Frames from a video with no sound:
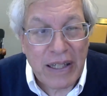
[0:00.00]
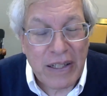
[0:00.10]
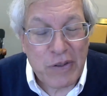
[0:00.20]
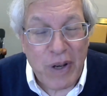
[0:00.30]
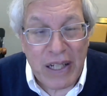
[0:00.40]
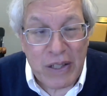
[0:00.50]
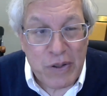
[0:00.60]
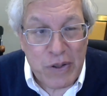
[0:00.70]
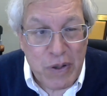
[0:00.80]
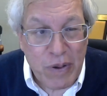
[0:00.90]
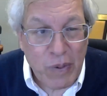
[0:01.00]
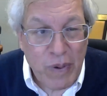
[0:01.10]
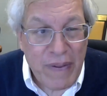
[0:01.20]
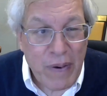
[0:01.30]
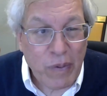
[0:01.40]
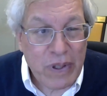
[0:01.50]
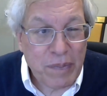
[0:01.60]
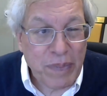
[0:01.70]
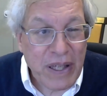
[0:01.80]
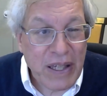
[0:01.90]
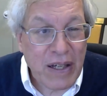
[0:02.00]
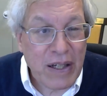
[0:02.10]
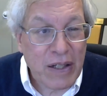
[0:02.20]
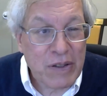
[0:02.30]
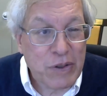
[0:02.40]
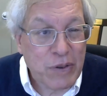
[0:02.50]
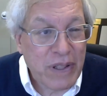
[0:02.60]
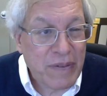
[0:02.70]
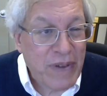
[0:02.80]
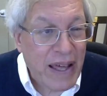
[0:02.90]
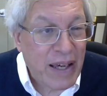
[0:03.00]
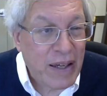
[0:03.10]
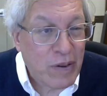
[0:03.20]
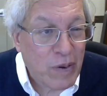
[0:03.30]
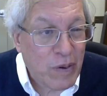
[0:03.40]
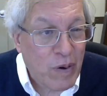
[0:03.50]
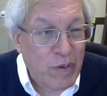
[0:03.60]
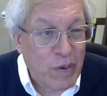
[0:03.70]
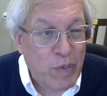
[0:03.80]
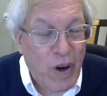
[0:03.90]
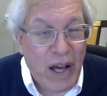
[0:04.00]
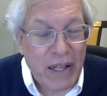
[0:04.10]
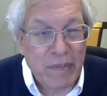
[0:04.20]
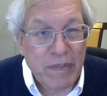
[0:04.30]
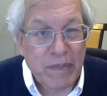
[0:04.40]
and to try to do so in a way that wouldn't be unduly vague or overbroad.